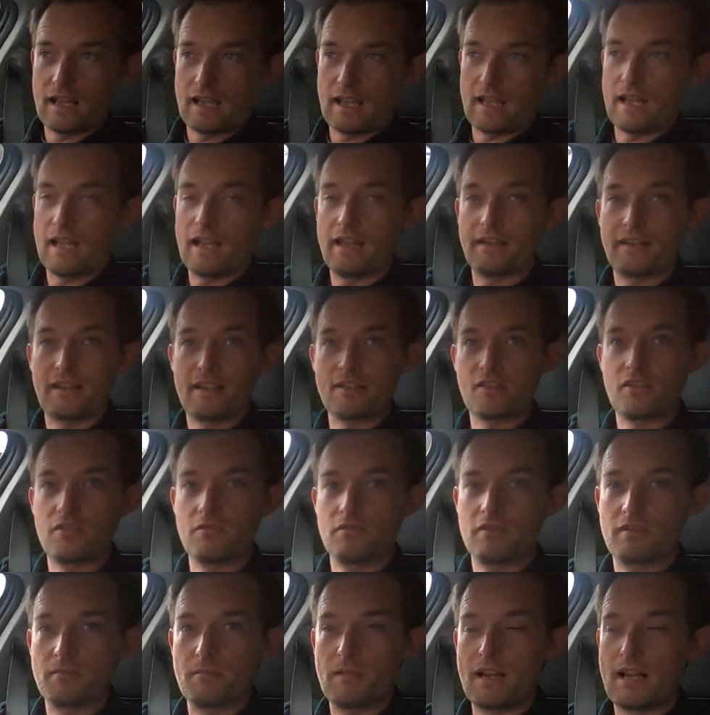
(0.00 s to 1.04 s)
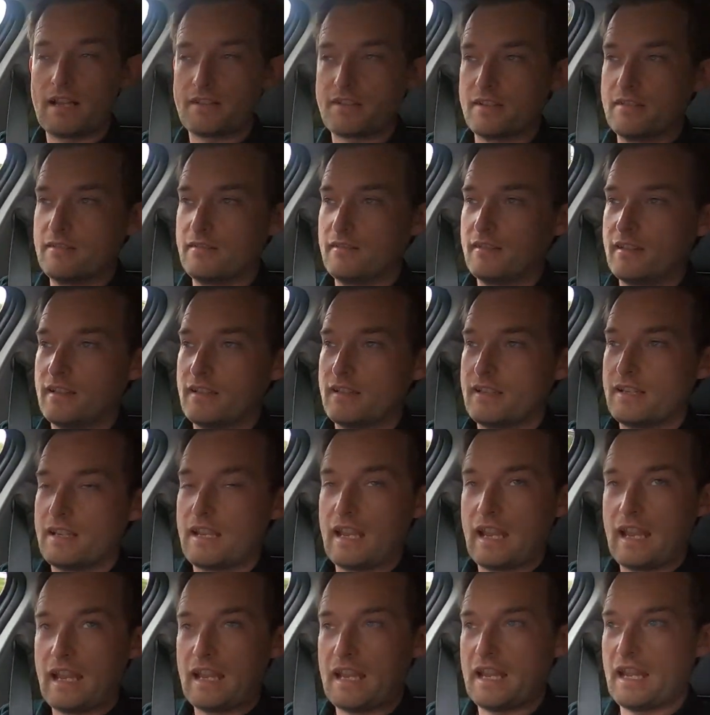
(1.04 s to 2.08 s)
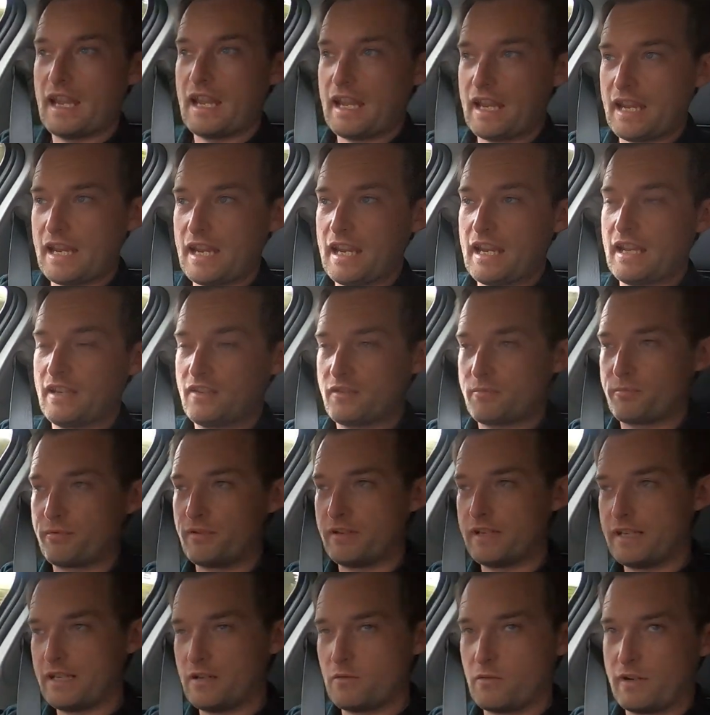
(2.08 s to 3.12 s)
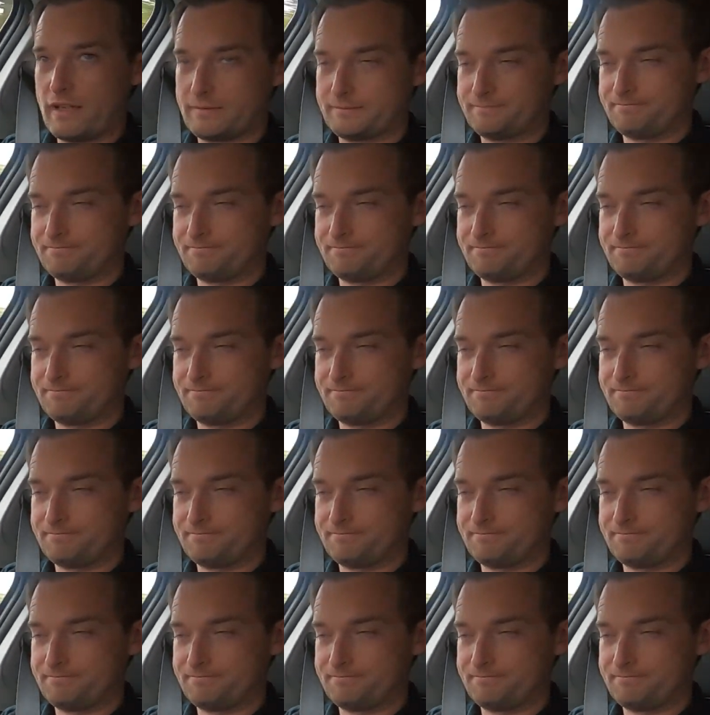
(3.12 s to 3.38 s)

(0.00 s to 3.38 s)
And as you would imagine, it's pretty quick.